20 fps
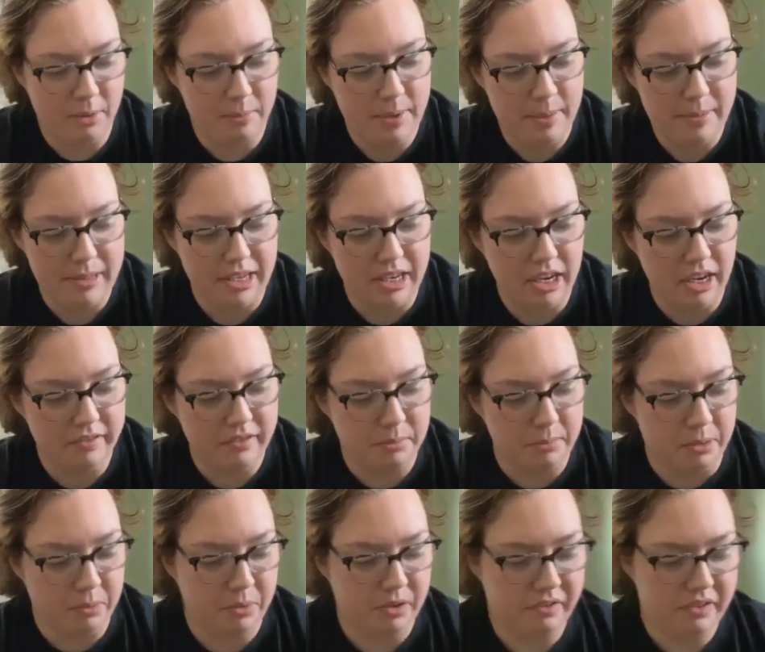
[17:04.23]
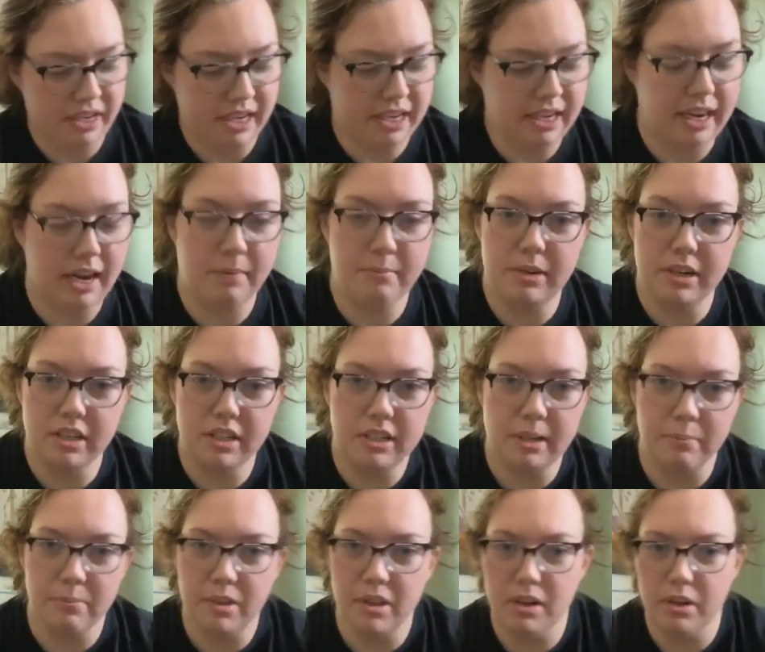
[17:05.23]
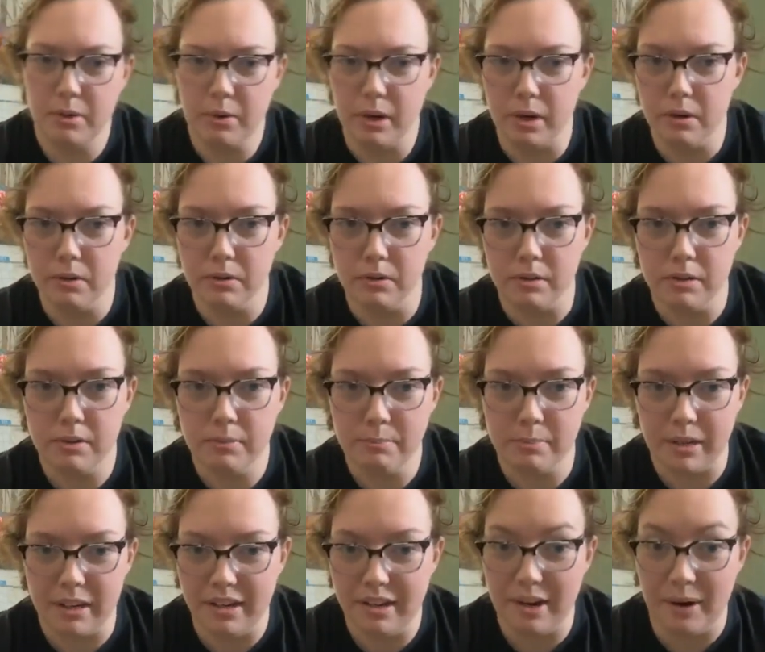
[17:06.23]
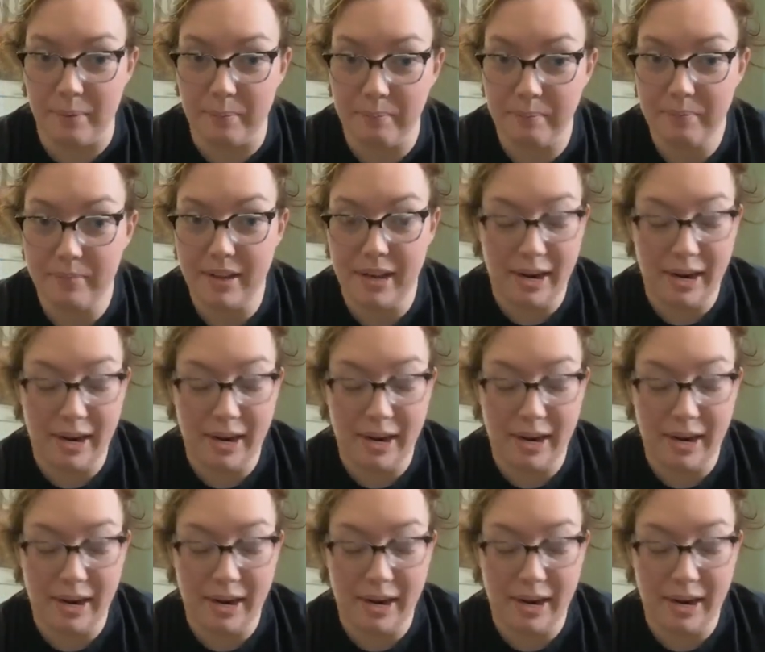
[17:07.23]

I don't know, maybe the government would have kidnapped me or something, who knows. But, you know,